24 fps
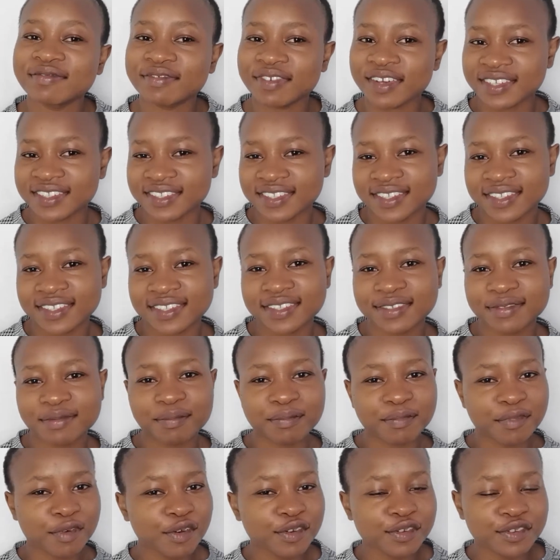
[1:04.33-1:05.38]
versus
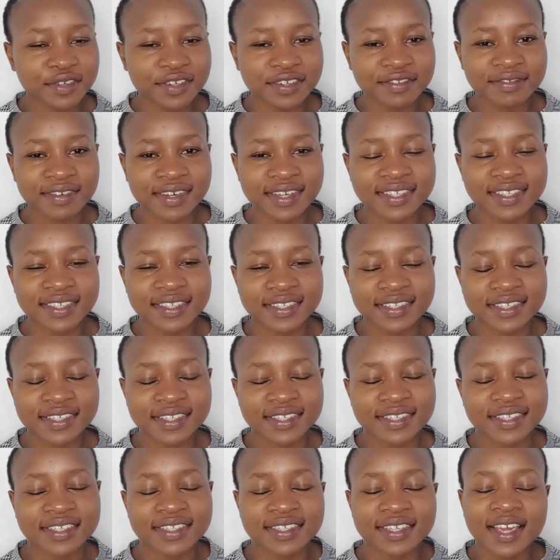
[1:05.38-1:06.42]
small
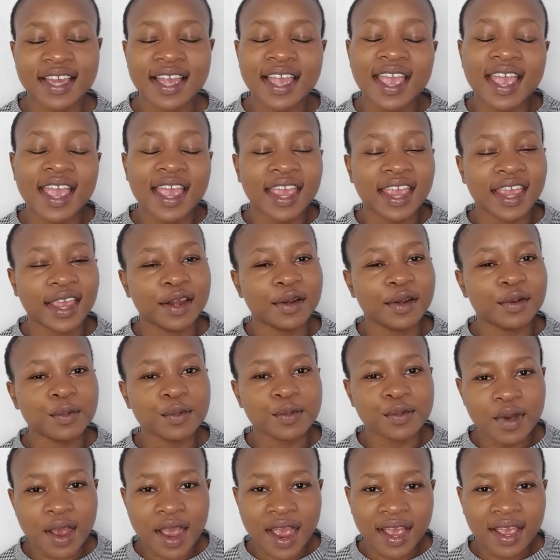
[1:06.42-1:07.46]
universities and
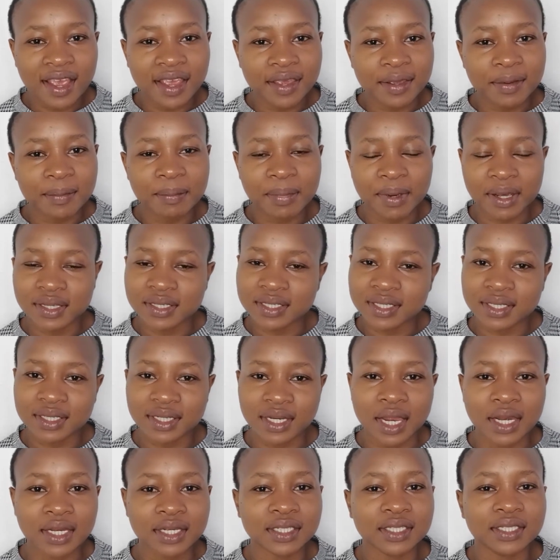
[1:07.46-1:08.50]
why
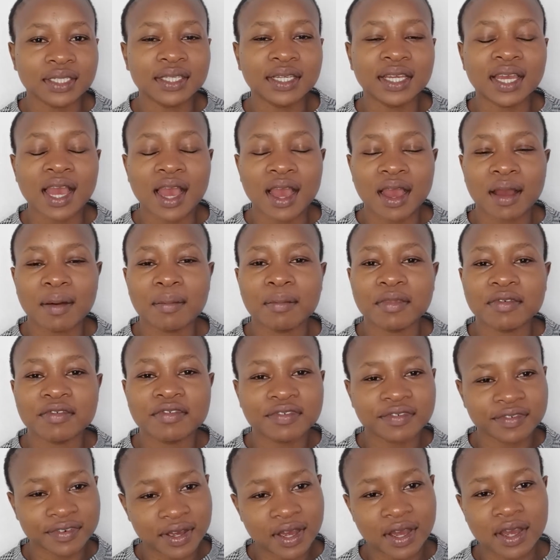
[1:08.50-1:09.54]
personally I'm a
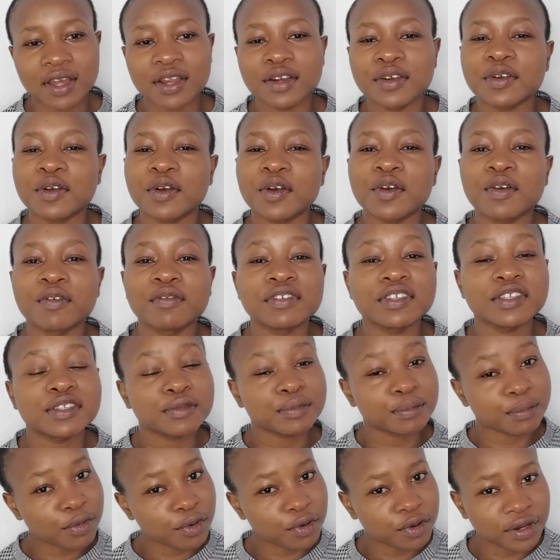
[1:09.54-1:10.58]
fan of
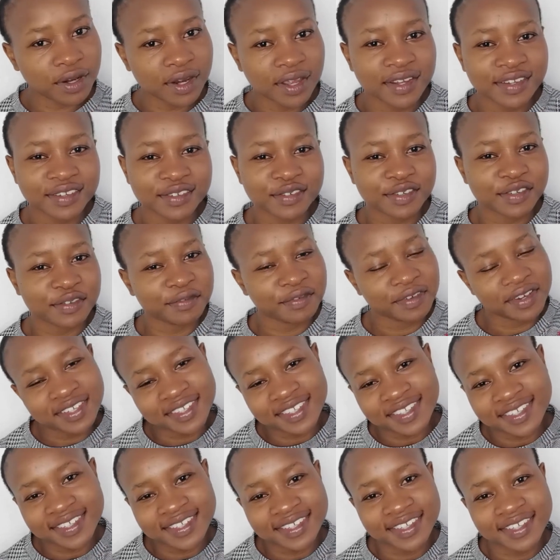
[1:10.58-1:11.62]
smaller
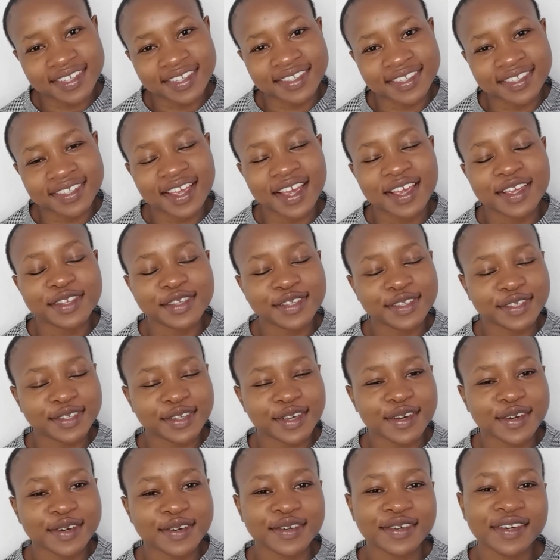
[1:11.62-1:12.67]
universities.
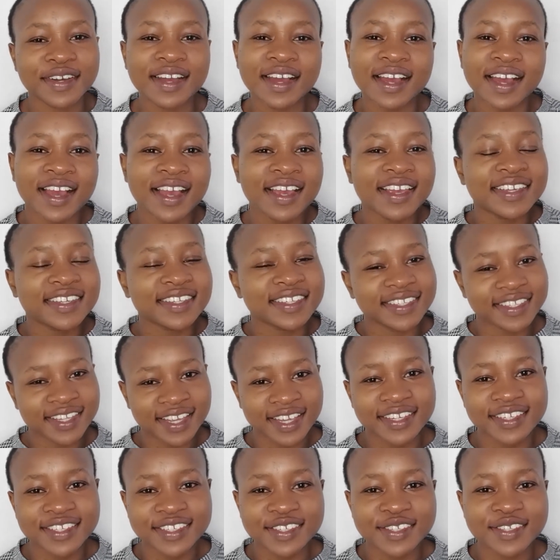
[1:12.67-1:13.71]
So,
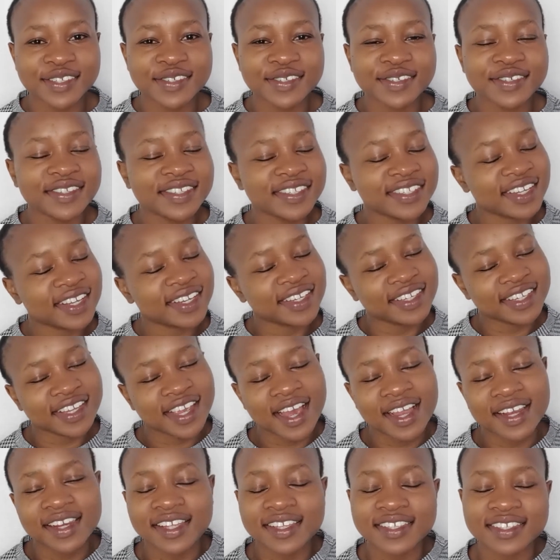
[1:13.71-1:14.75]
stay tuned and
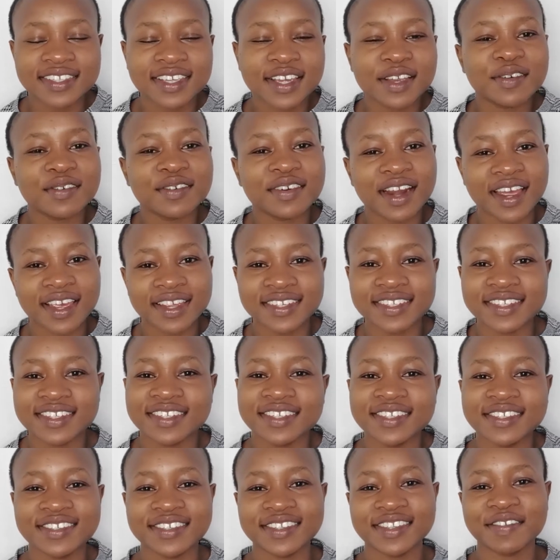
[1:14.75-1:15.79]
yeah, let's get right
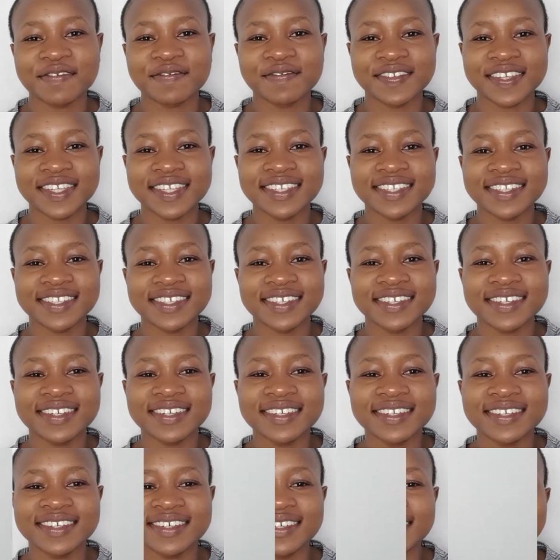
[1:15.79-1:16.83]
into the
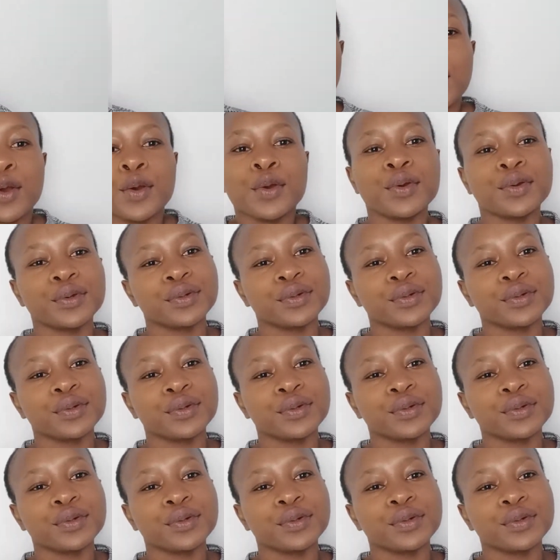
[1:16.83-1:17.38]
video.